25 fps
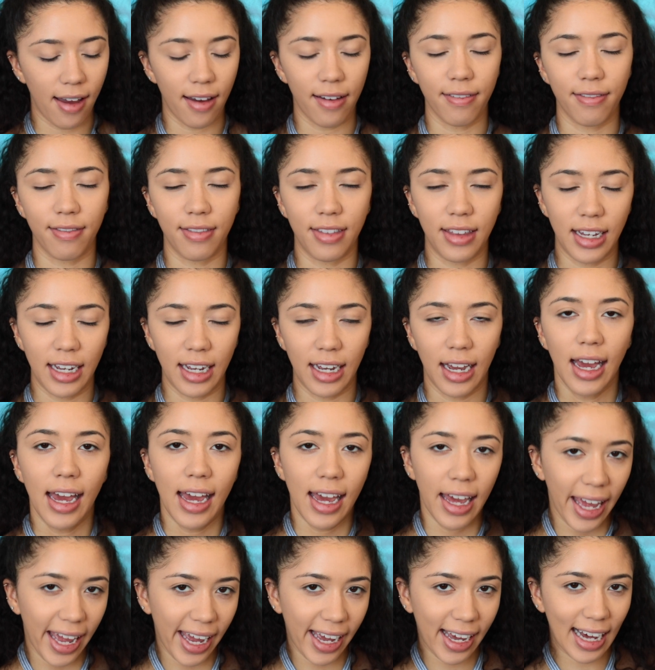of the
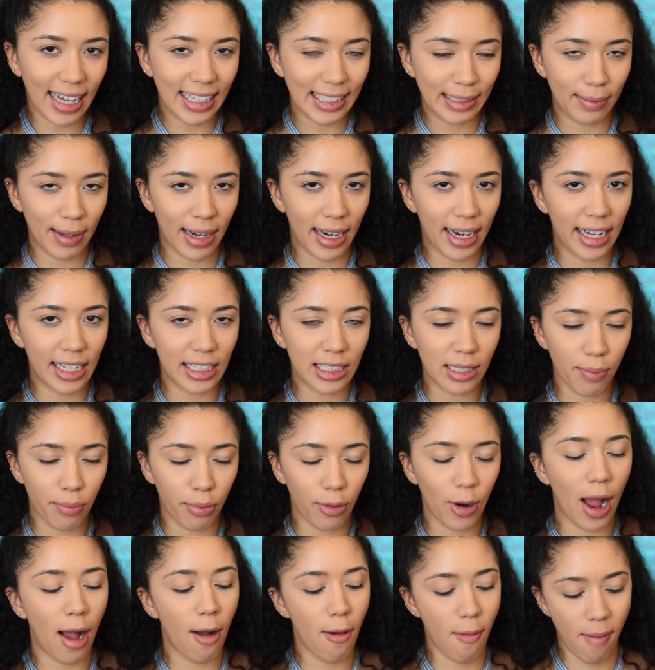IT Cosmetics
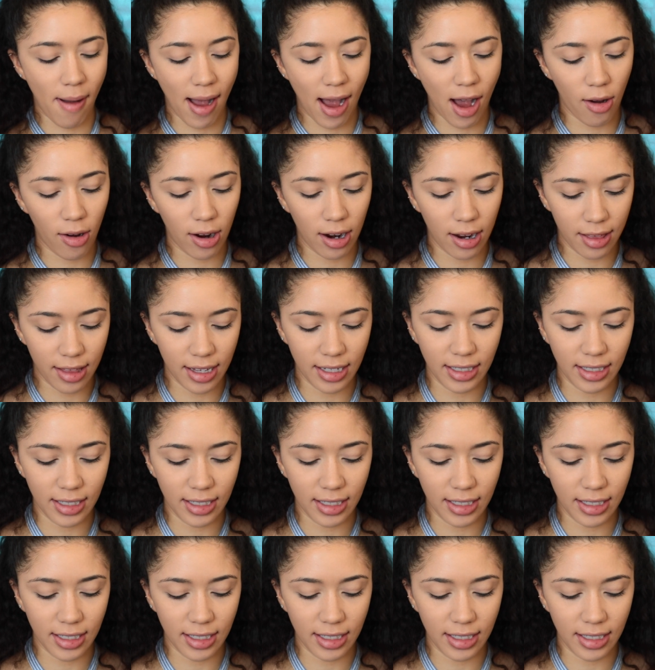Brow Power.